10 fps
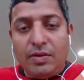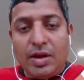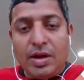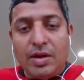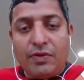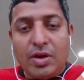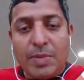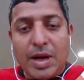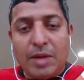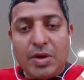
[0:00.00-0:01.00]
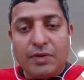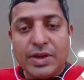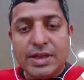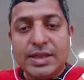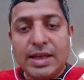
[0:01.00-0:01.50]
for MedMorph
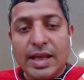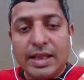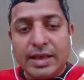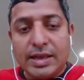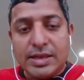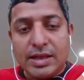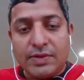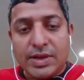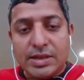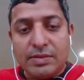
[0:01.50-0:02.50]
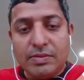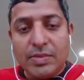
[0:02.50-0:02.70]
is the healthcare surveys.